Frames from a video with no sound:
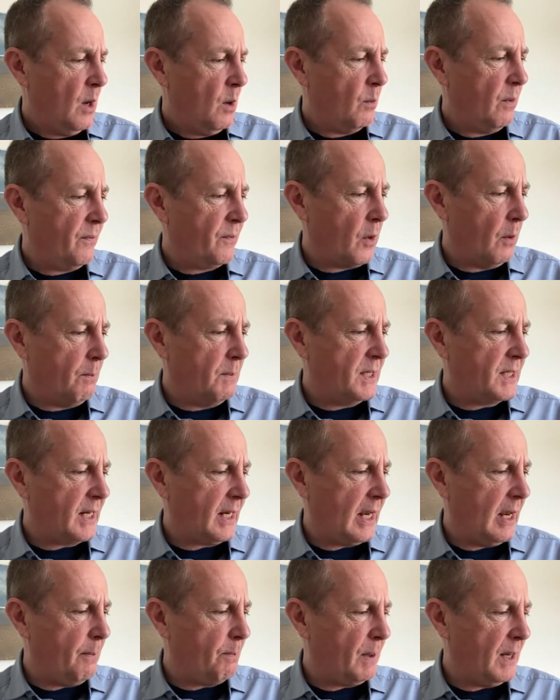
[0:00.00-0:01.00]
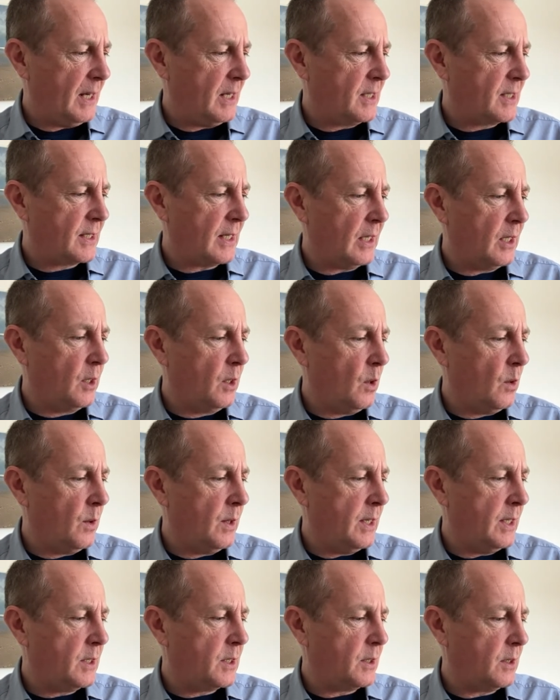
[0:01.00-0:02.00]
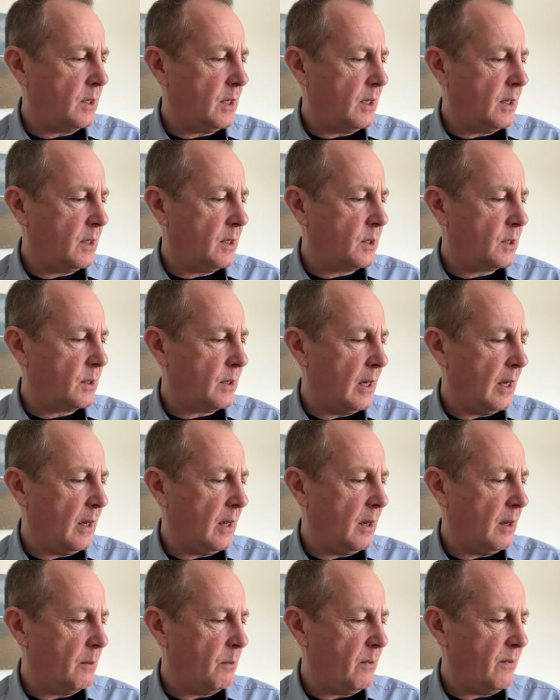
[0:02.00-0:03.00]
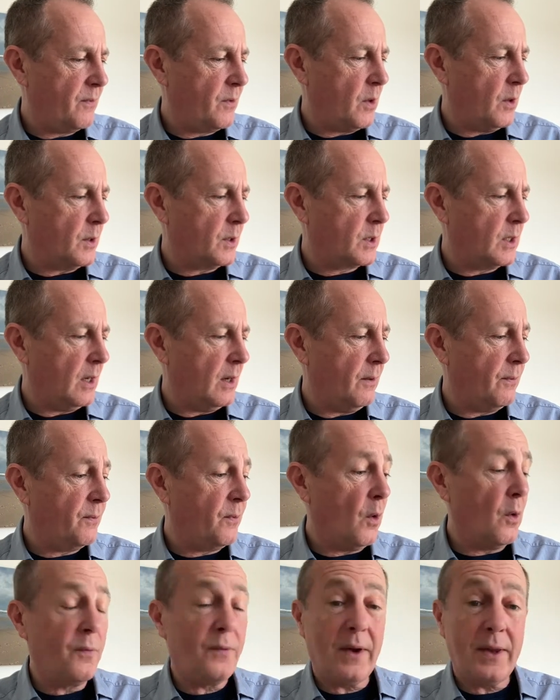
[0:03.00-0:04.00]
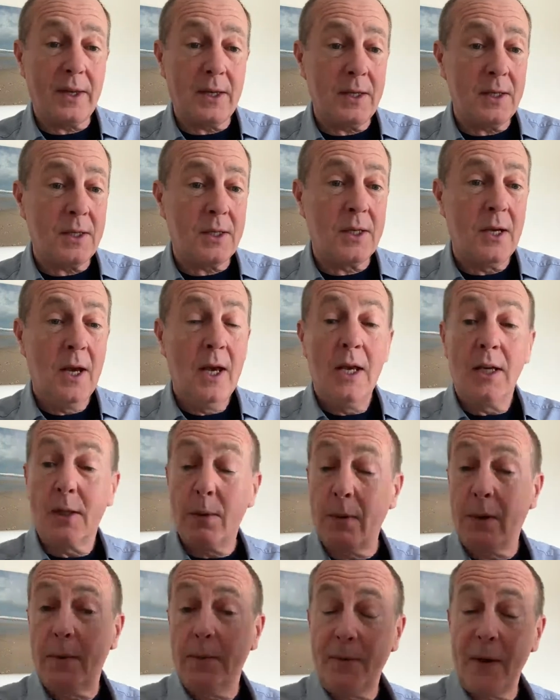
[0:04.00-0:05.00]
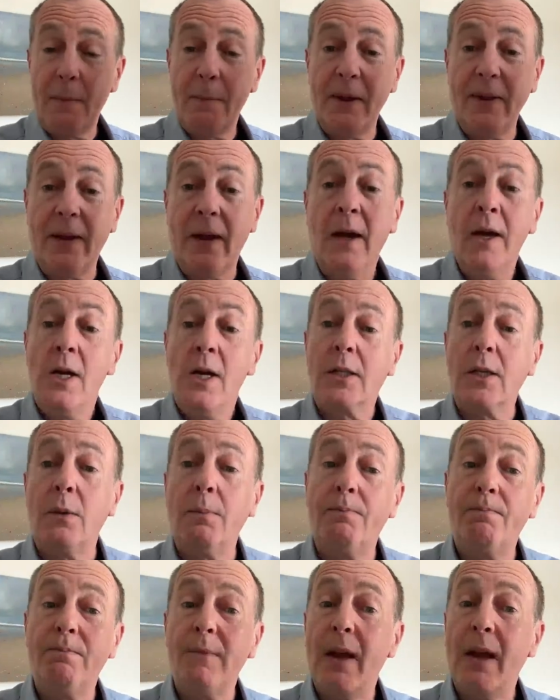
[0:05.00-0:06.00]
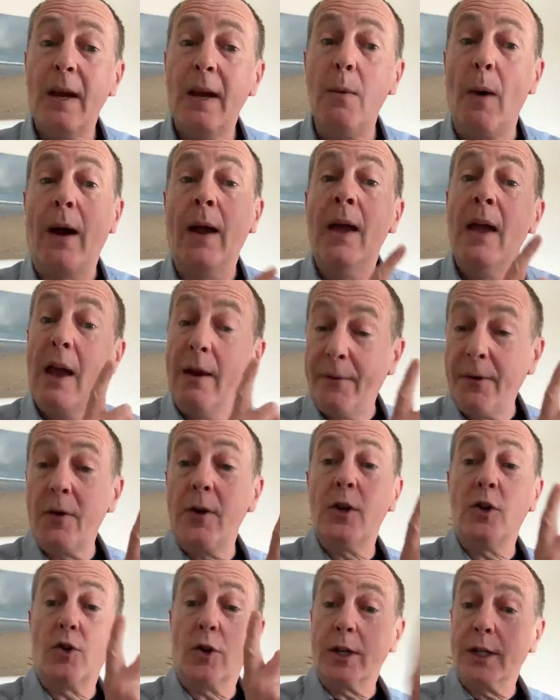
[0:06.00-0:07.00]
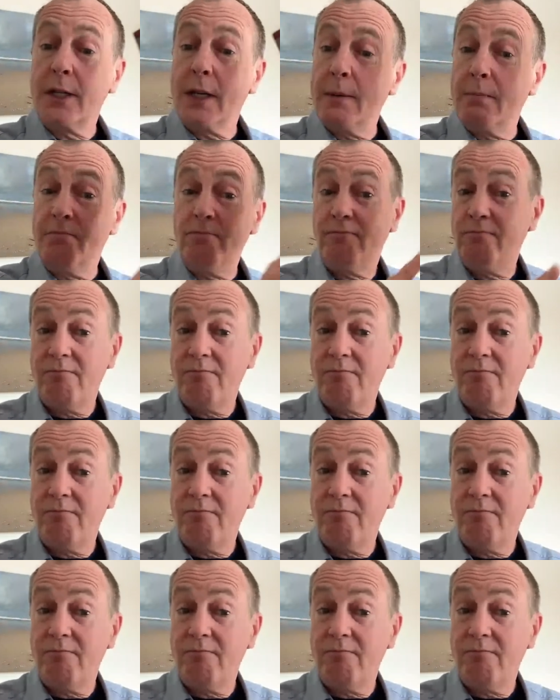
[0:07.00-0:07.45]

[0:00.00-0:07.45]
We've got Mr. Kipling's celluloid. We've got Four Feathers. So we've got a fair bit there. So anyway, if you're interested,